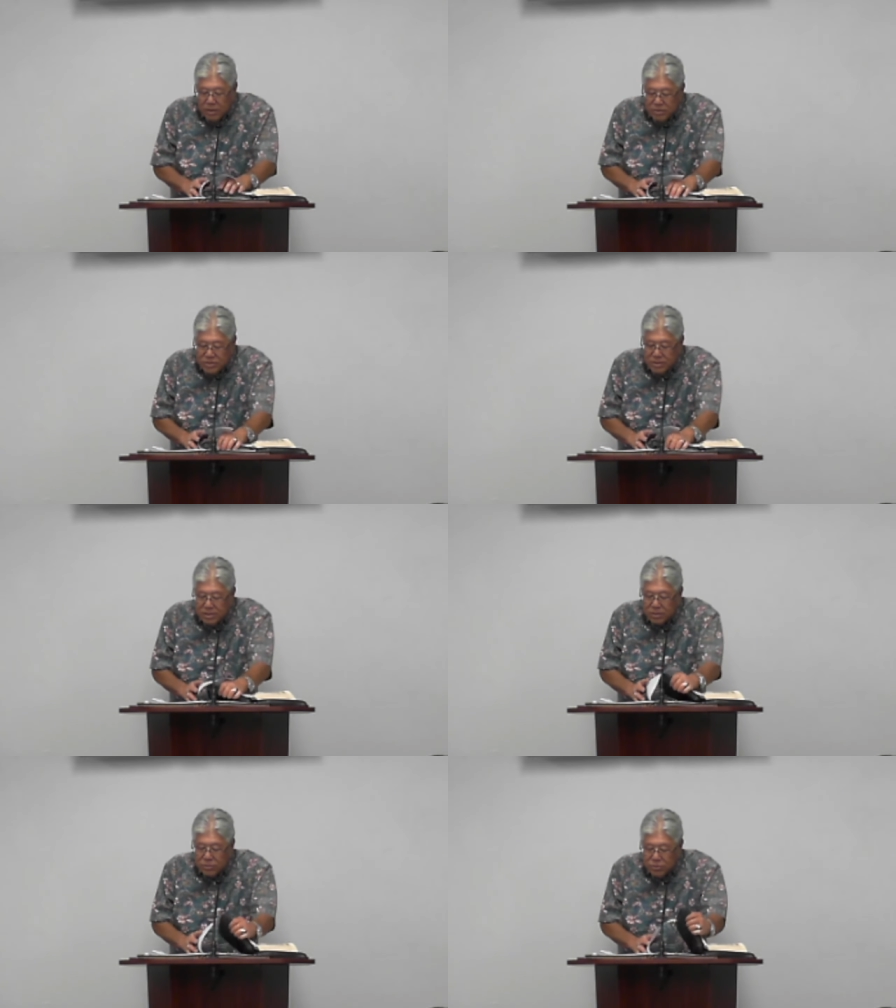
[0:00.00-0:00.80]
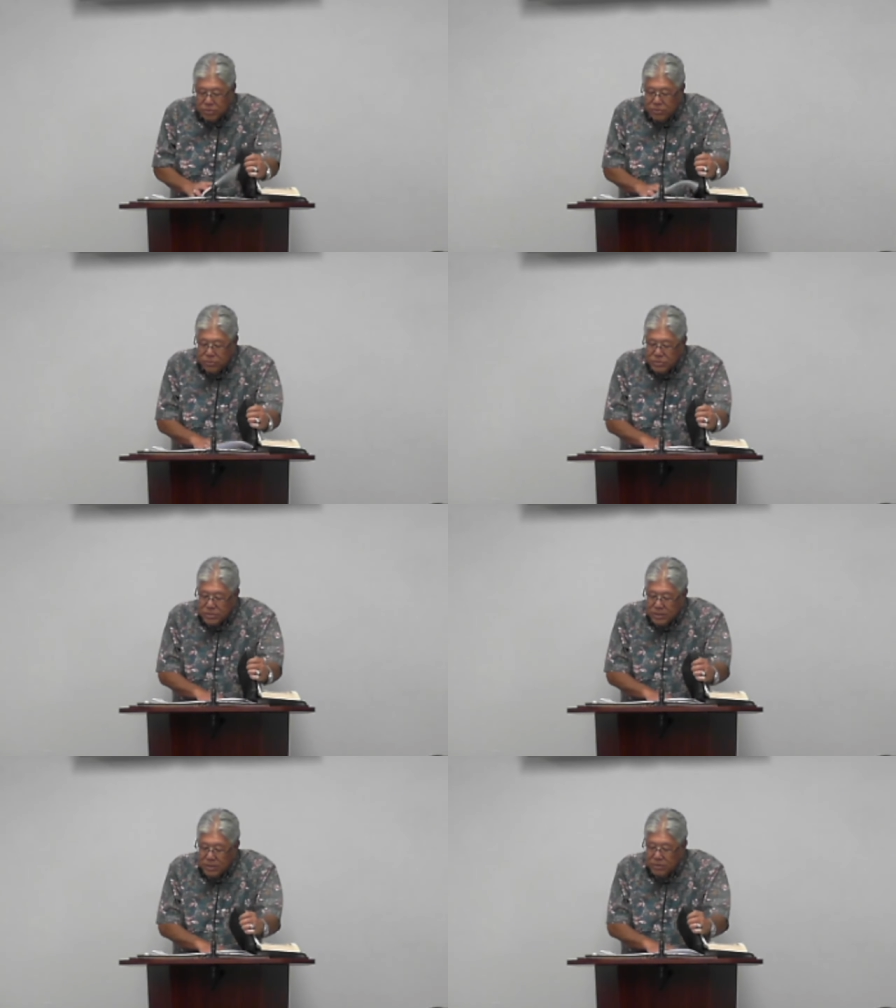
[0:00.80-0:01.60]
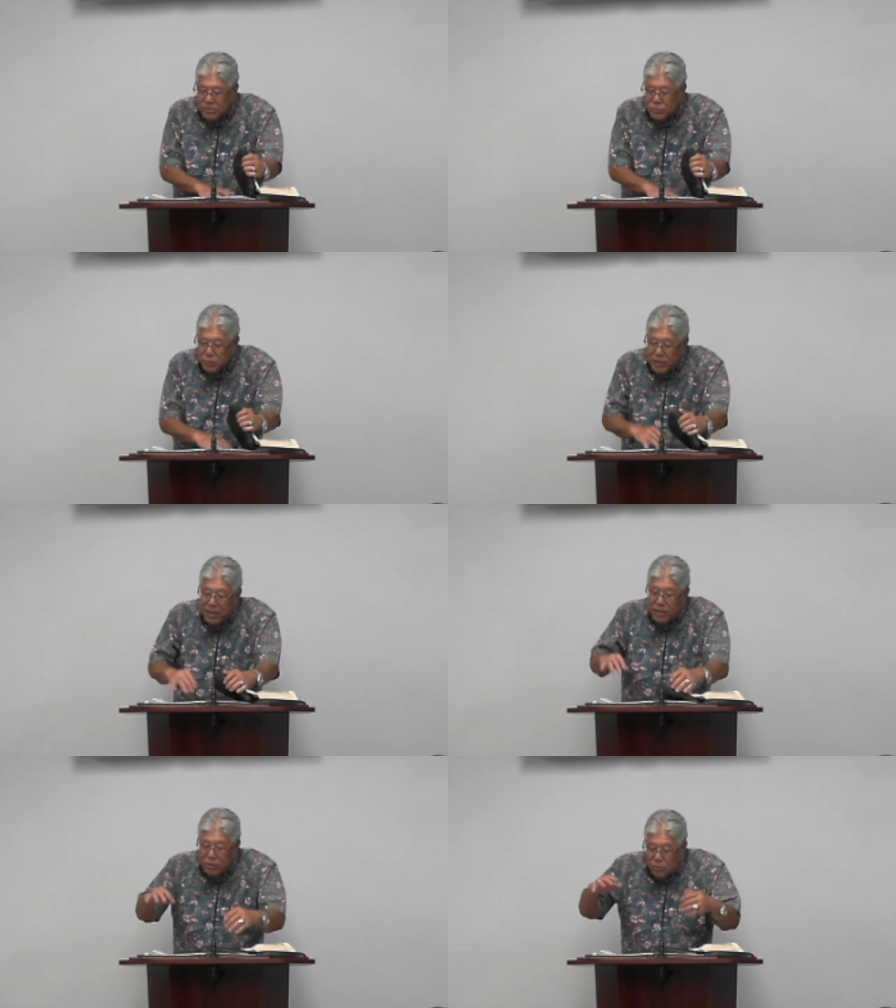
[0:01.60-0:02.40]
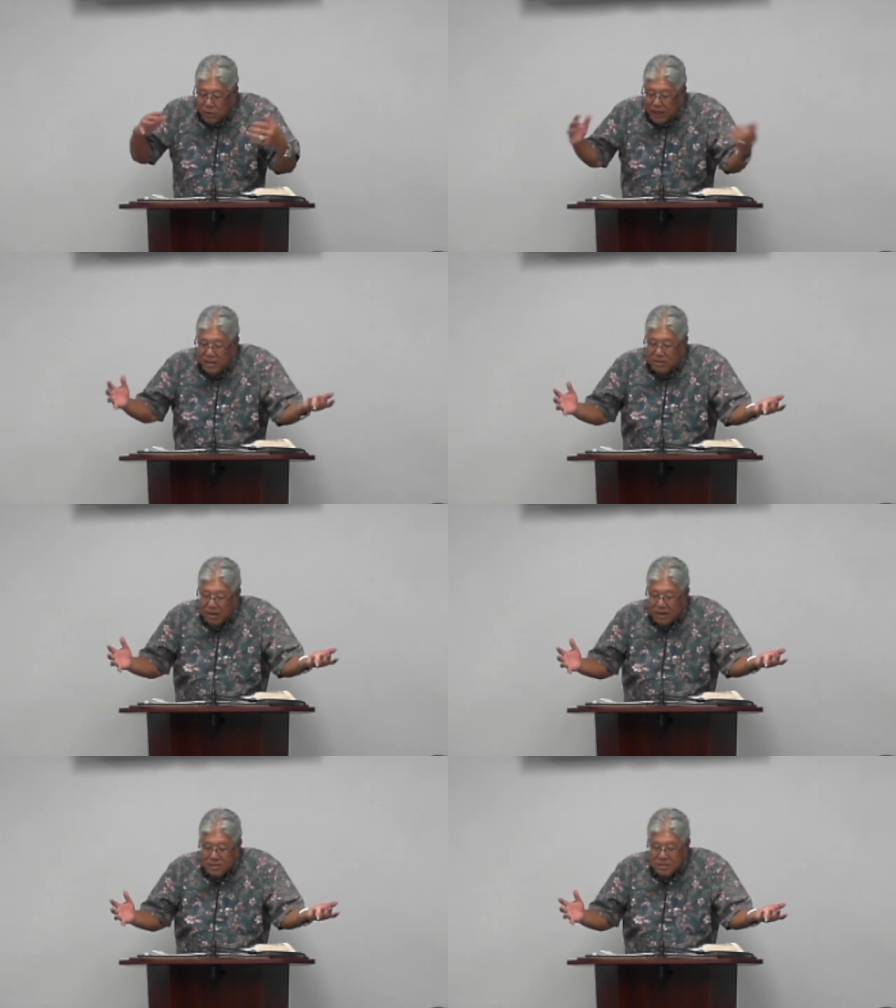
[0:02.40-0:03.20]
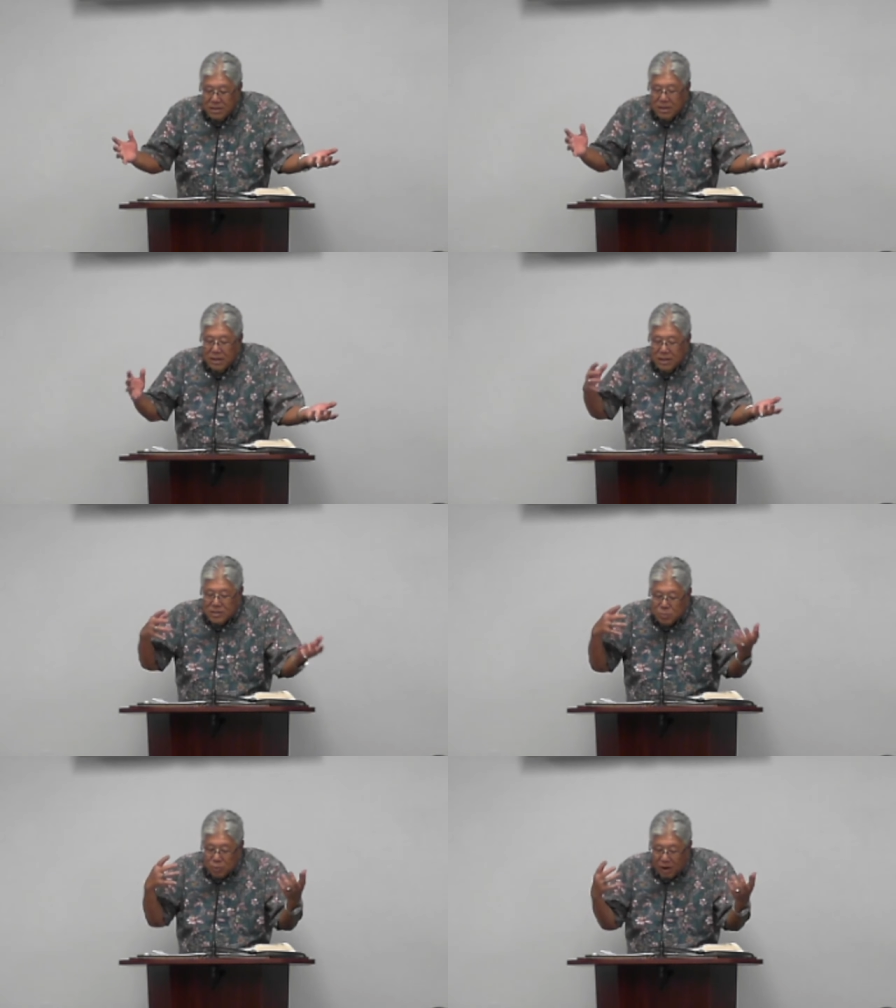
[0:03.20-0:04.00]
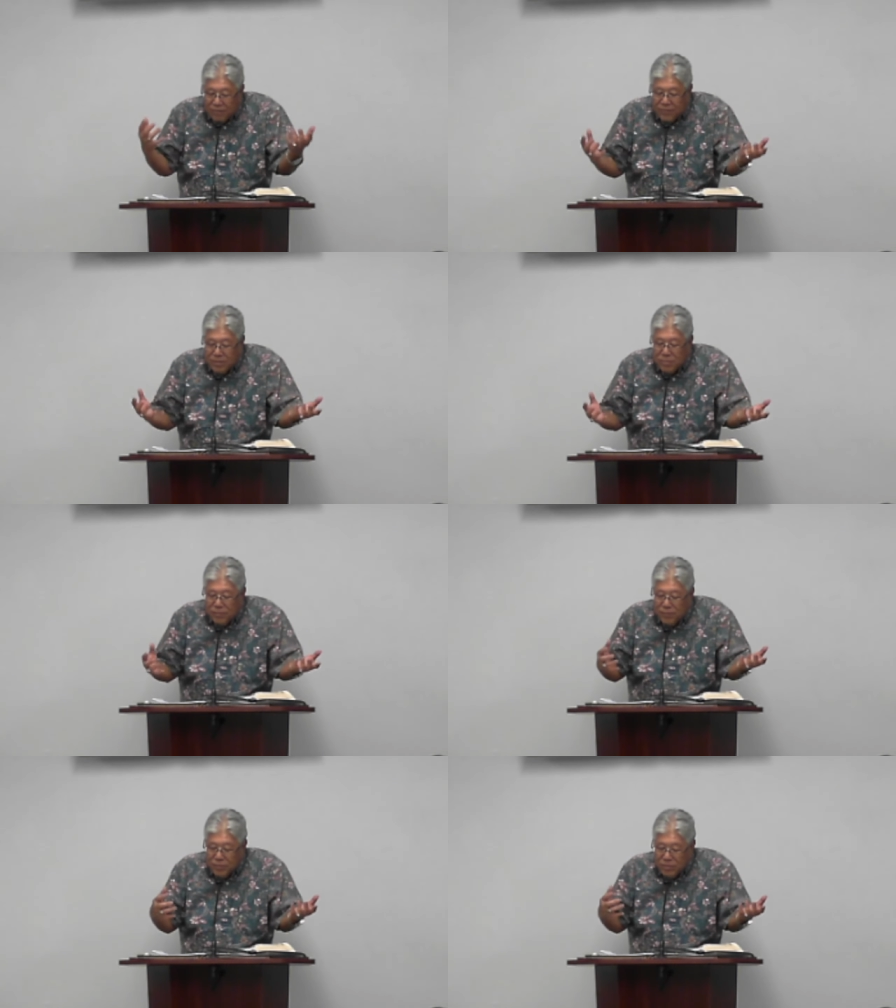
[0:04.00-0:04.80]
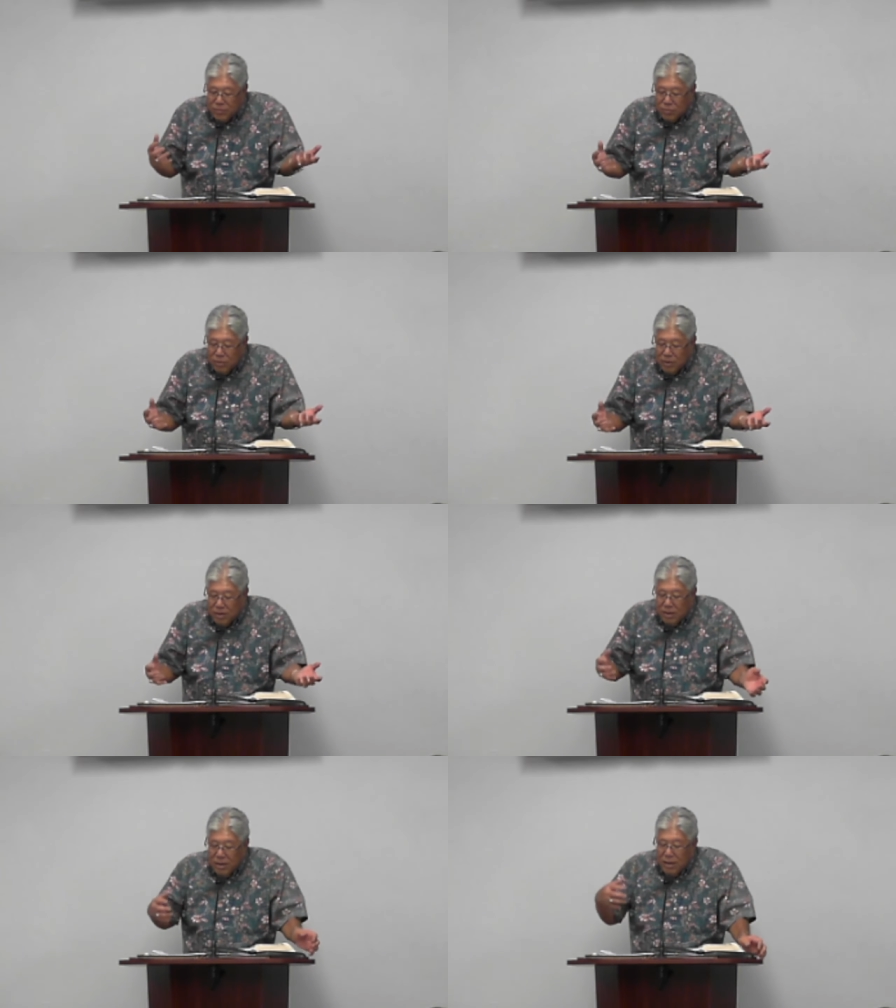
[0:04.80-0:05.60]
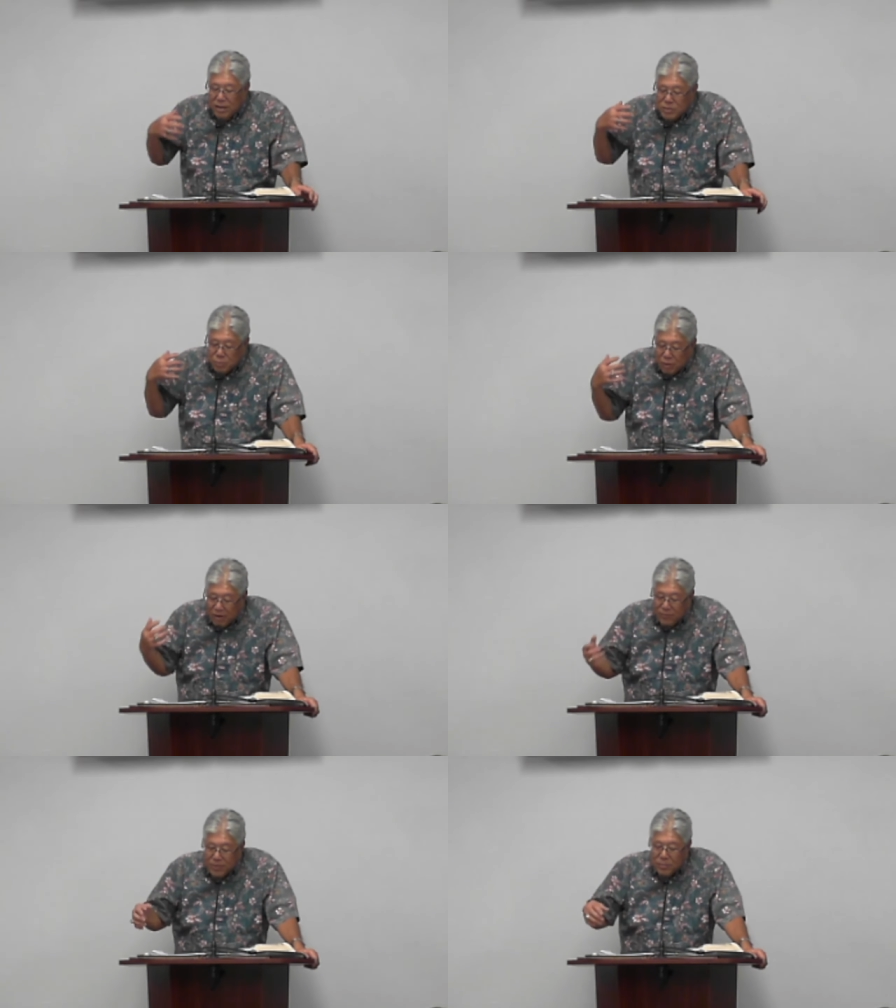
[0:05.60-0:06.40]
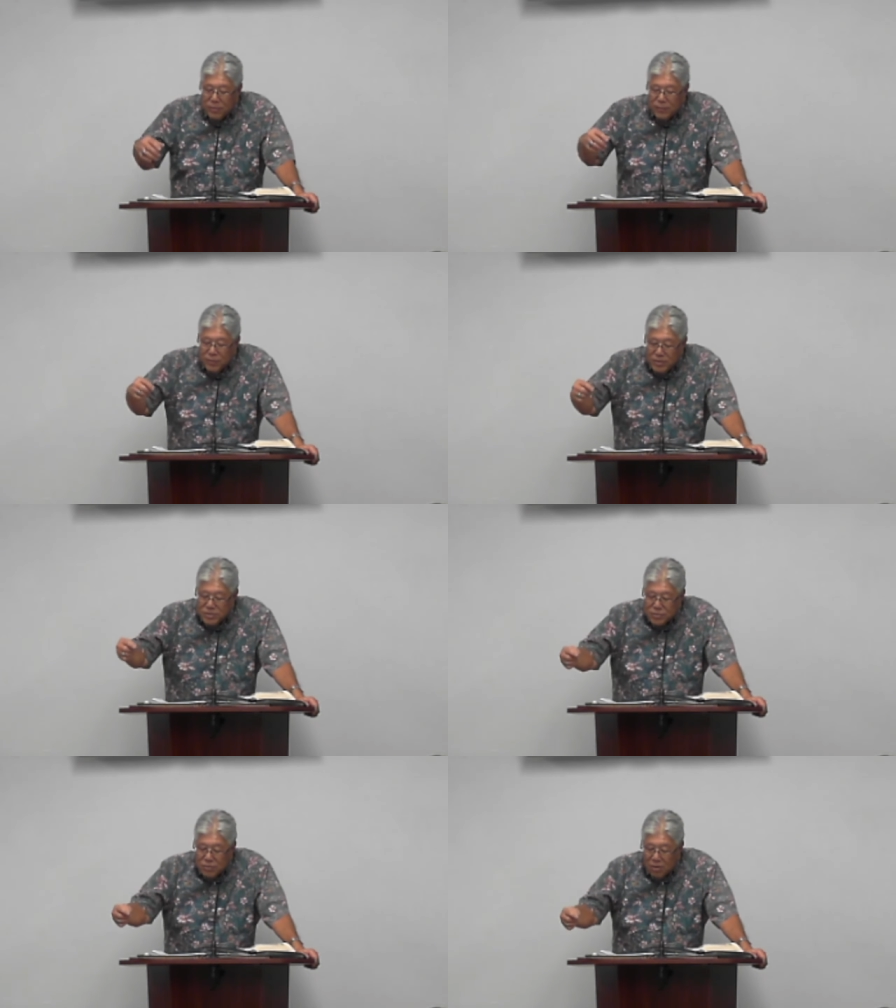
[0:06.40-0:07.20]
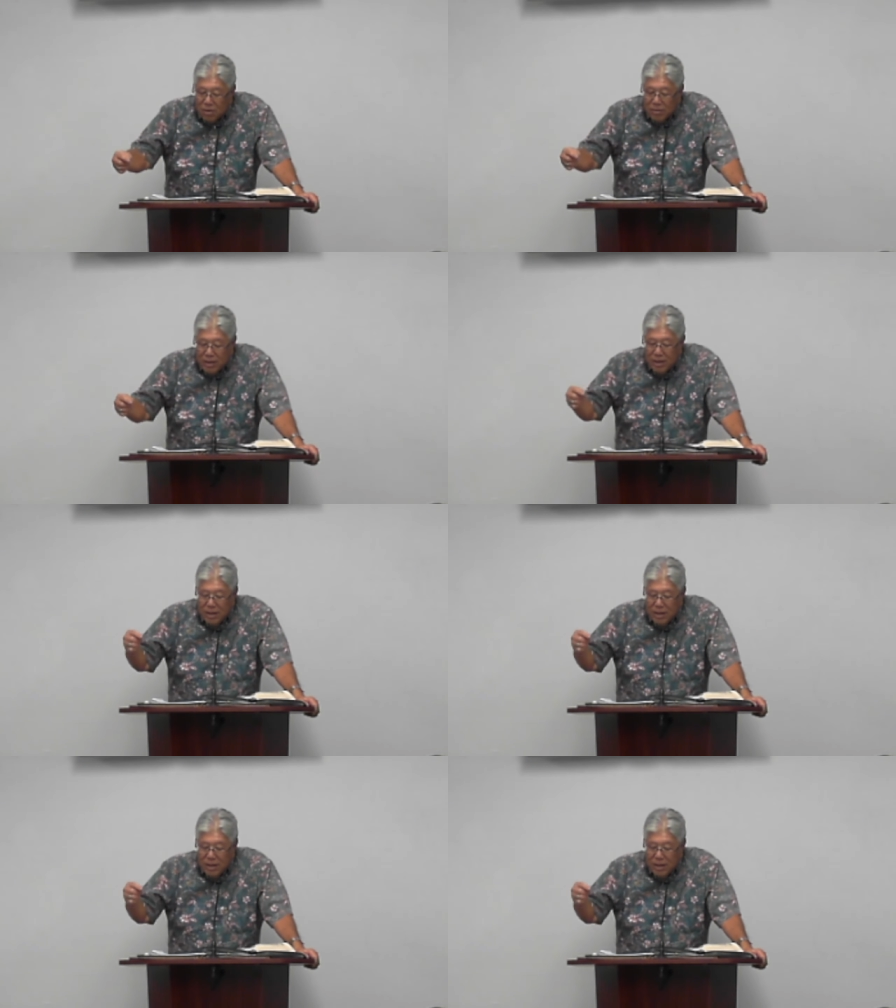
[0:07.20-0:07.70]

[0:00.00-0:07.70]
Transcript: You see, the good news here is really great, guys. It's profitable for the Lord. It's profitable for His glory,